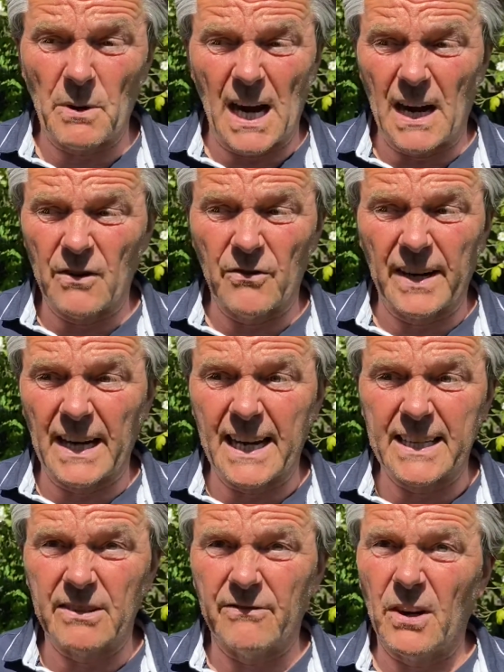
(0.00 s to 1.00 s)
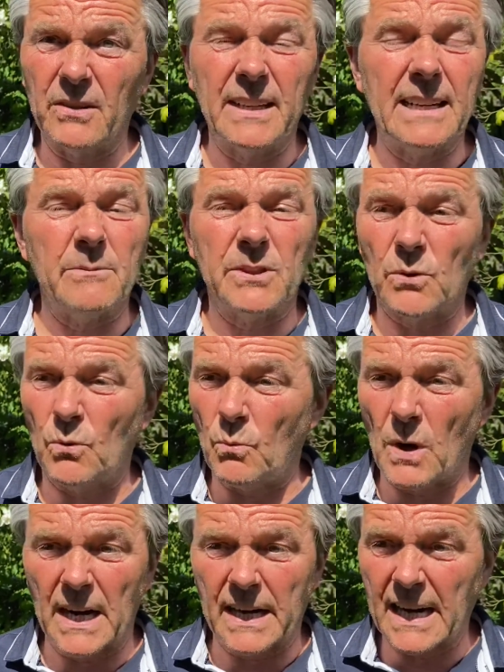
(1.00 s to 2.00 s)
hungry later on and it was all
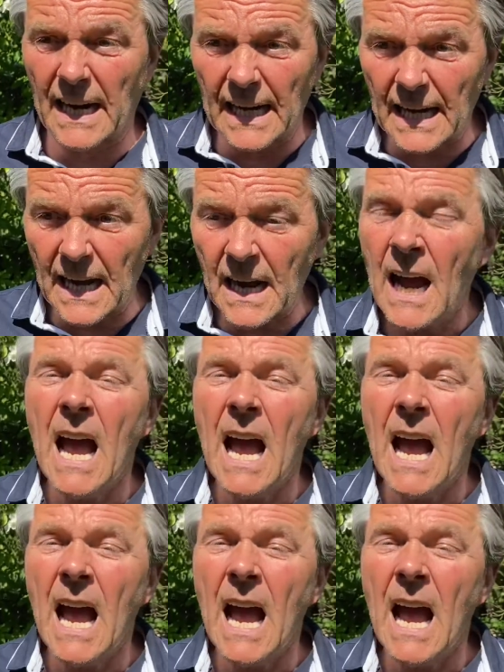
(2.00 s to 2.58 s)
one colour.